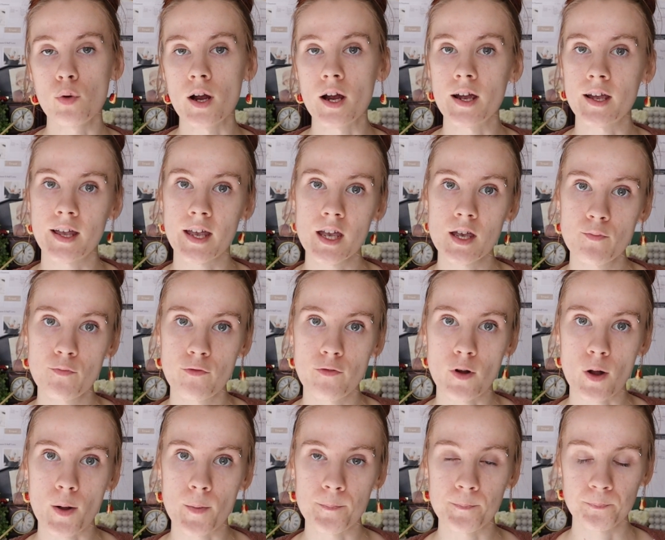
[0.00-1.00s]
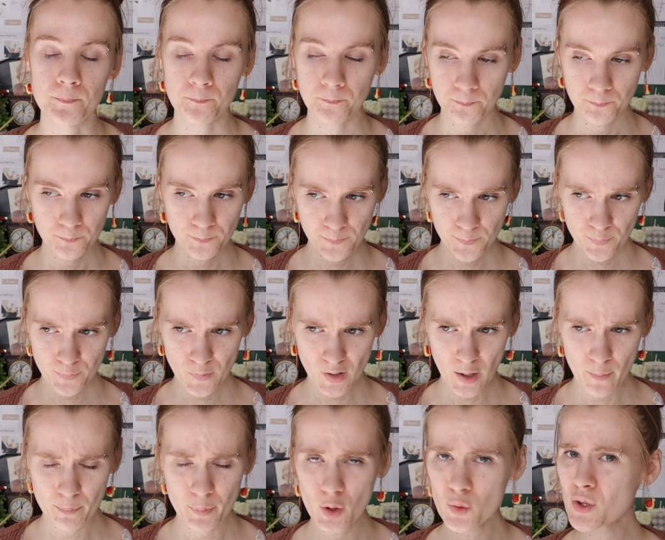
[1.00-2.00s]
where it came from,
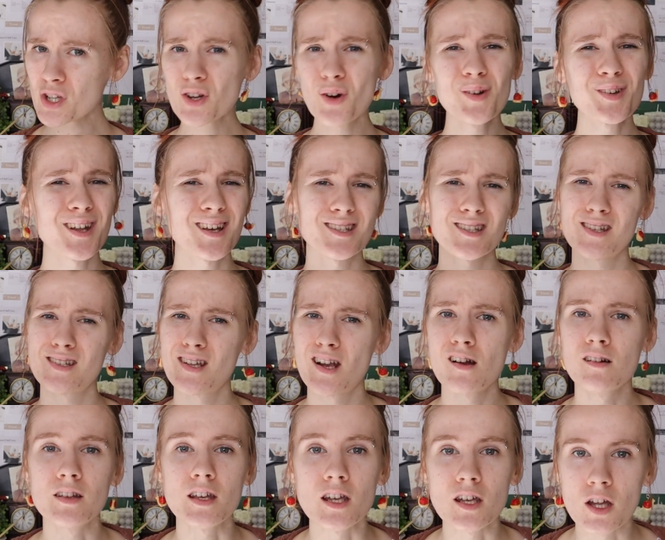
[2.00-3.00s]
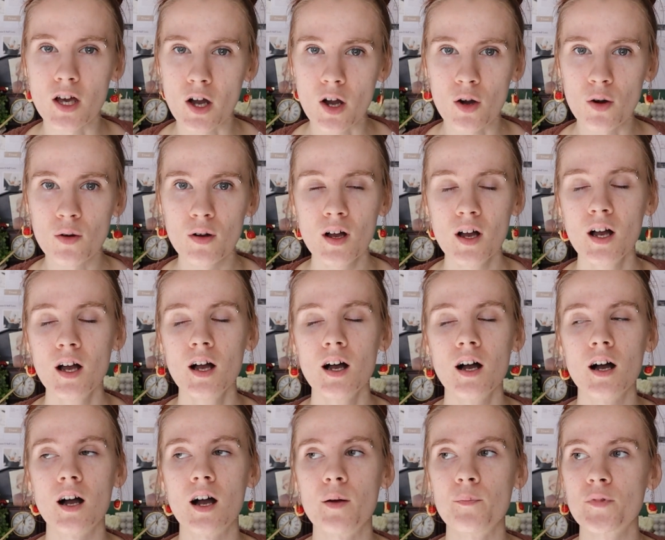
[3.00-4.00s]
but we don't necessarily know.
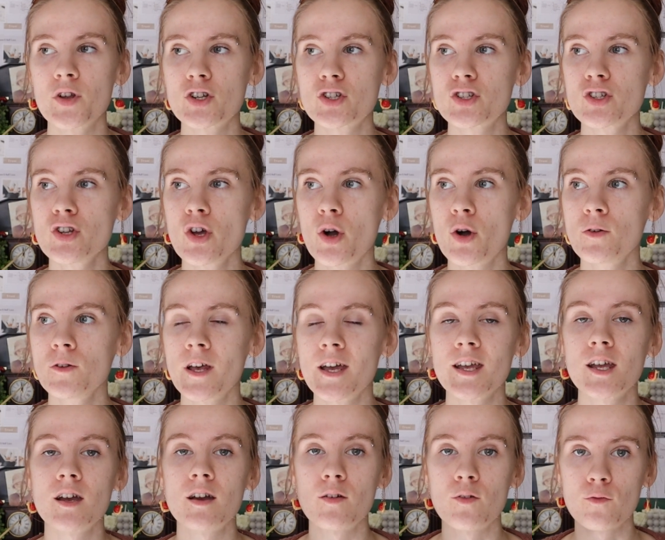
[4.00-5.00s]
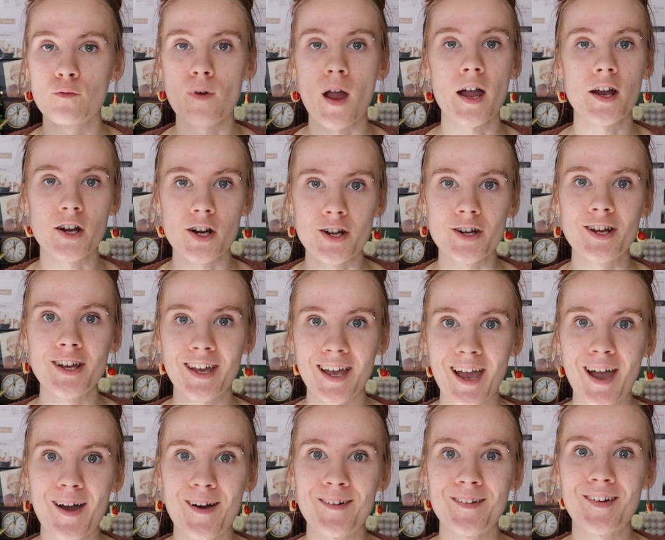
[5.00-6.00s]
There's no like record
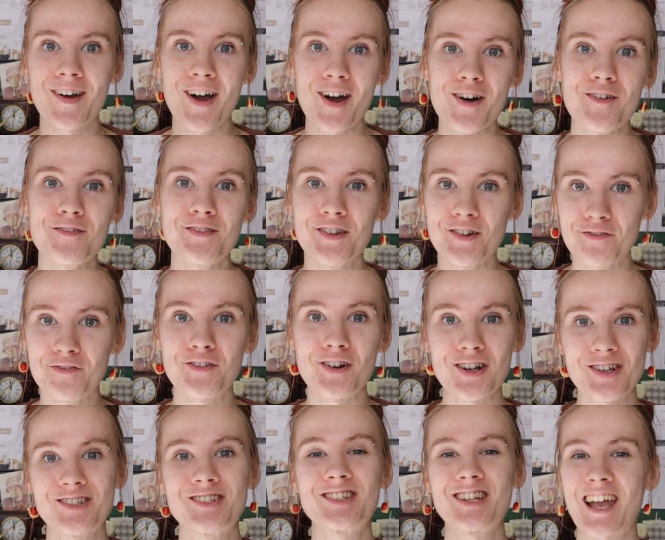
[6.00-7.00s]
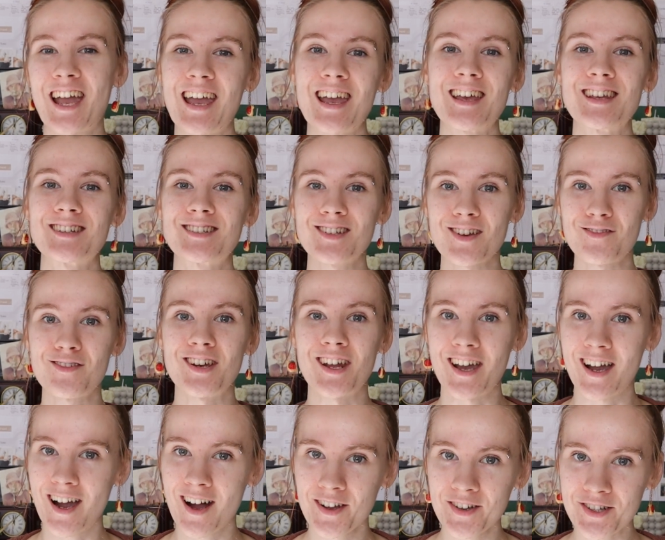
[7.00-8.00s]
account of the first case of an
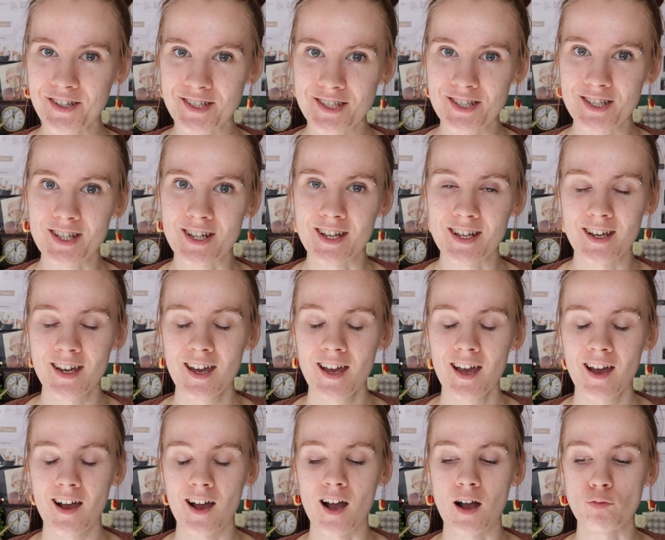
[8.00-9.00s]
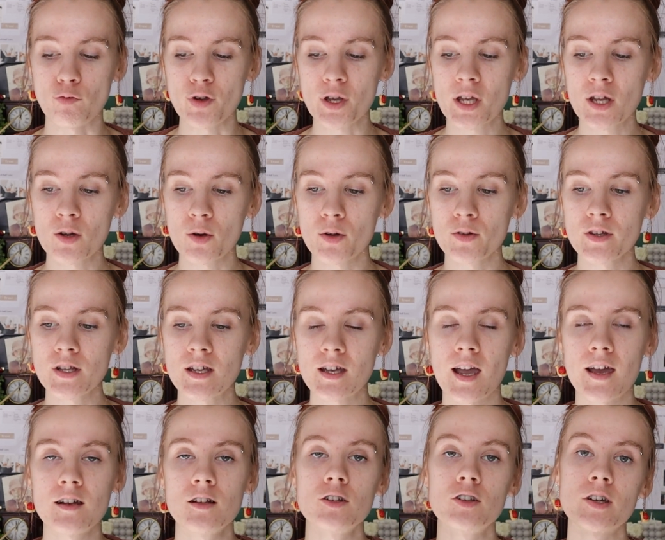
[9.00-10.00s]
allergy. We can only
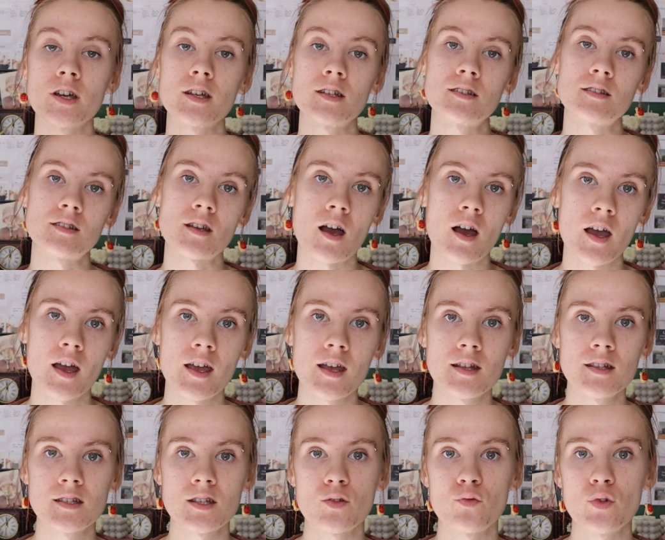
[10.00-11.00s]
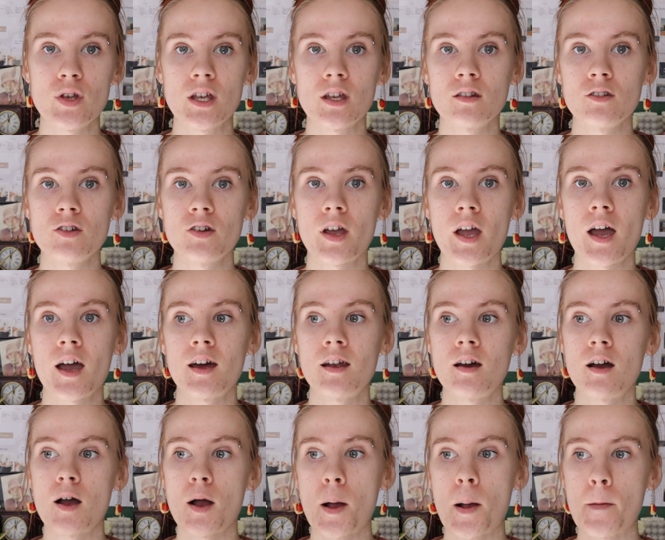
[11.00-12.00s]
kind of look at signs, and we can look
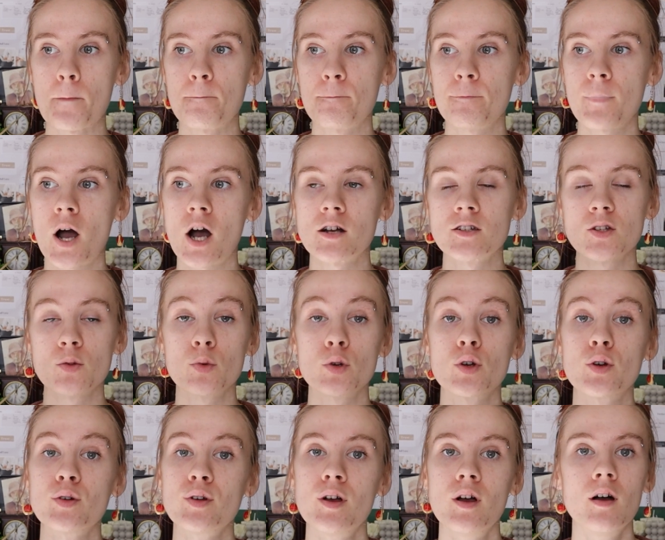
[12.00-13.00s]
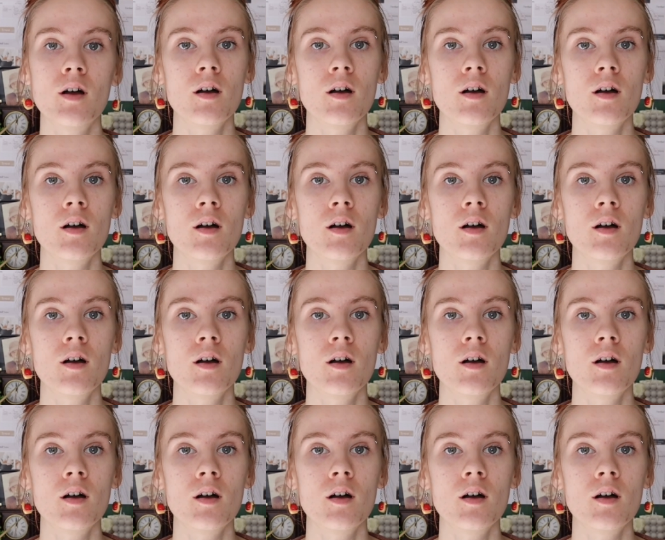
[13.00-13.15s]
at possible